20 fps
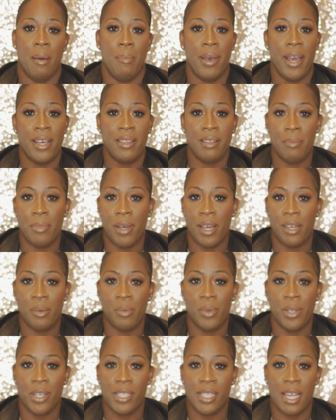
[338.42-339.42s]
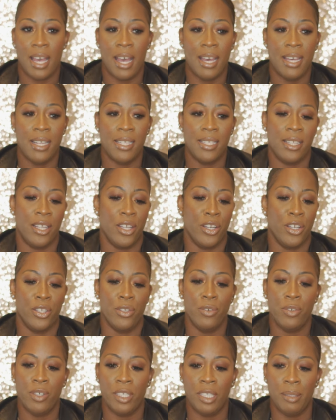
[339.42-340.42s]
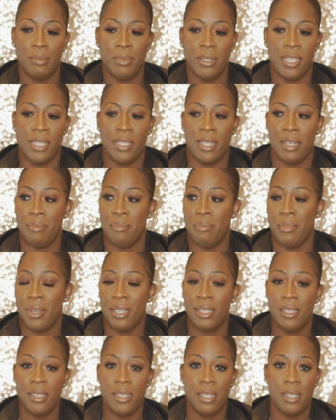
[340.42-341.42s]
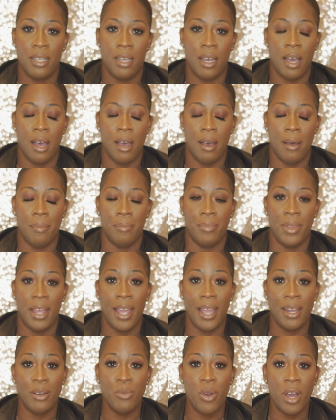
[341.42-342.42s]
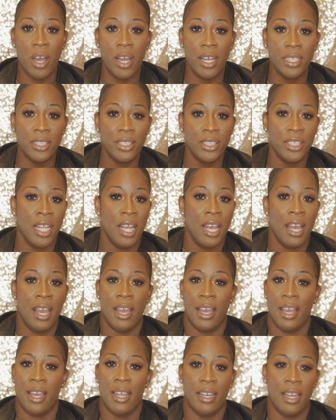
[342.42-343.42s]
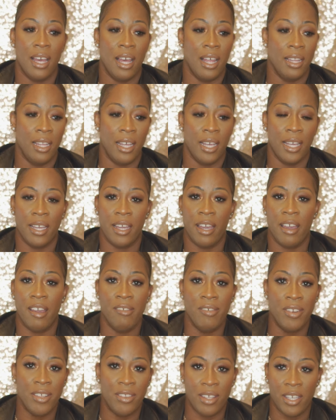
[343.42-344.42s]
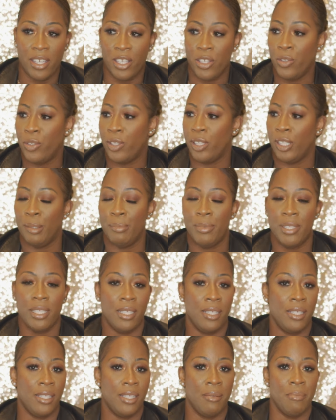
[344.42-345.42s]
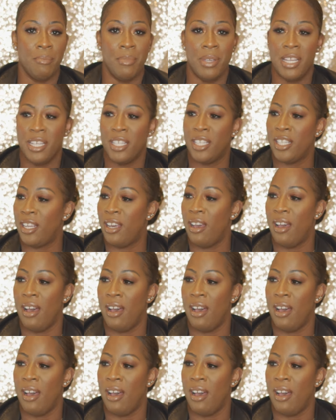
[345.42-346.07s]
Bath and Body Works has their eucalyptus and mint hand wash, and like everything eucalyptus mint